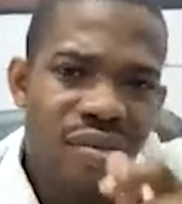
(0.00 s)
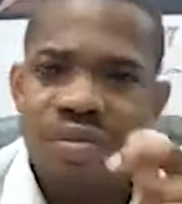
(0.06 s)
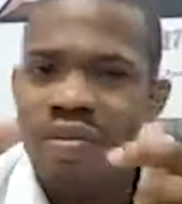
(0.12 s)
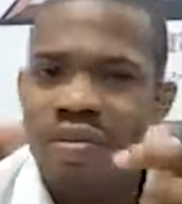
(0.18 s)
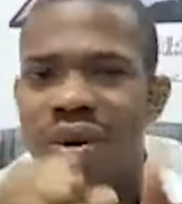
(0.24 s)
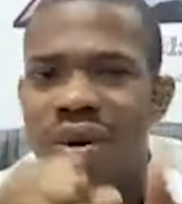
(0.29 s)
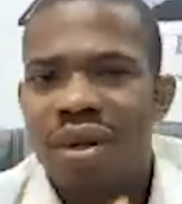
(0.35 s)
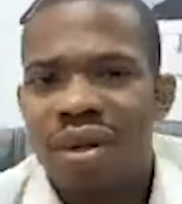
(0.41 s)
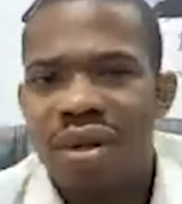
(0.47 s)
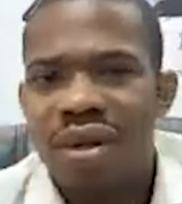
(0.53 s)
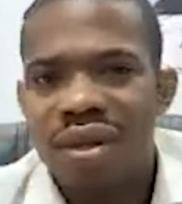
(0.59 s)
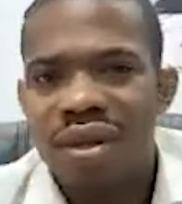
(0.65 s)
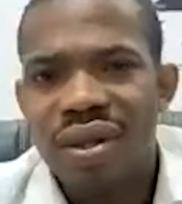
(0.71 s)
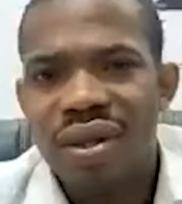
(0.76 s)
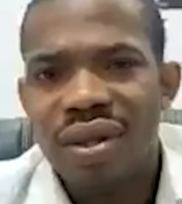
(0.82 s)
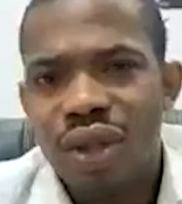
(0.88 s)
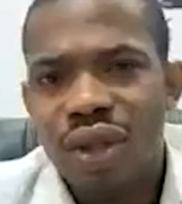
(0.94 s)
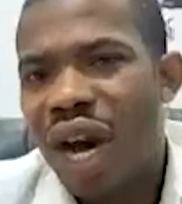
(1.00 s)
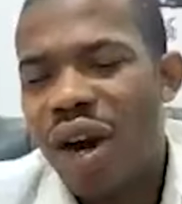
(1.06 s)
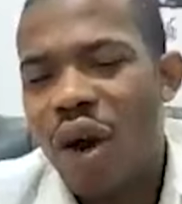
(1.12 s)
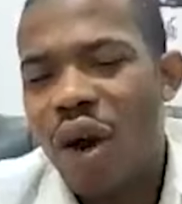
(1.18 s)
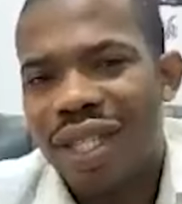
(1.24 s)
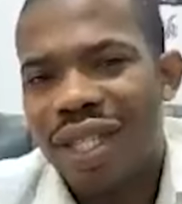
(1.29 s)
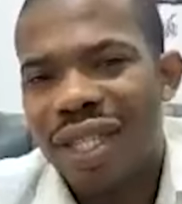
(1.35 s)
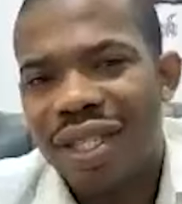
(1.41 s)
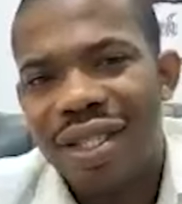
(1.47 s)
You are
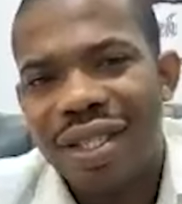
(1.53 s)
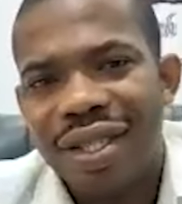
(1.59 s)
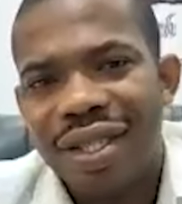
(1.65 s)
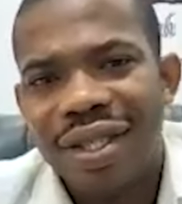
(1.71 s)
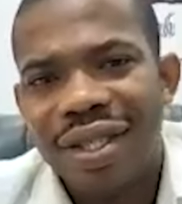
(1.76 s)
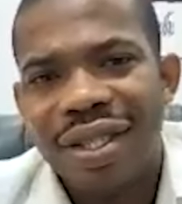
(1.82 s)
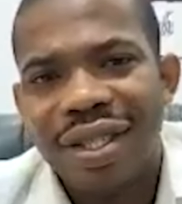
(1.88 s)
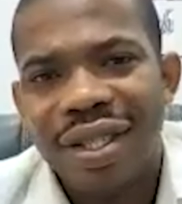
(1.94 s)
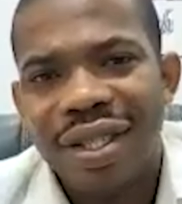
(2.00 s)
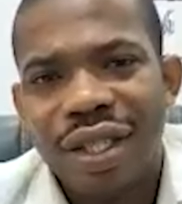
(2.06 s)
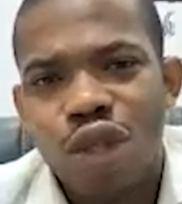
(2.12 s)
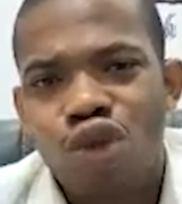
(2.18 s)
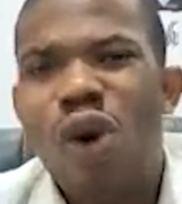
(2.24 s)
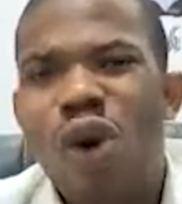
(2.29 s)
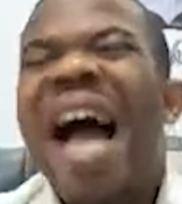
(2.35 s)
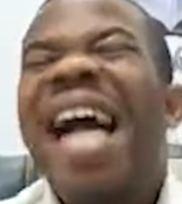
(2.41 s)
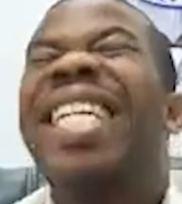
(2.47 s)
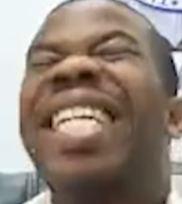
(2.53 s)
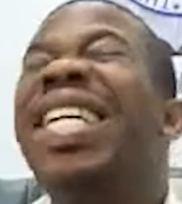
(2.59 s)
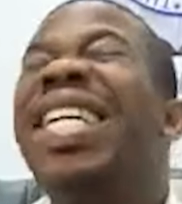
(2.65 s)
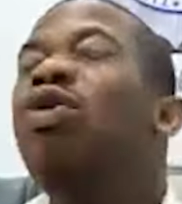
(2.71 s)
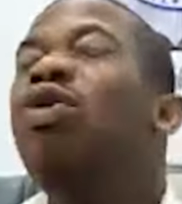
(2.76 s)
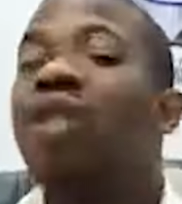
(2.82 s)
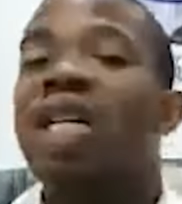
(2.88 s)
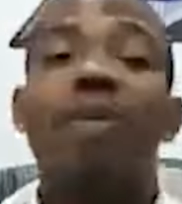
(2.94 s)
not. You are guilty.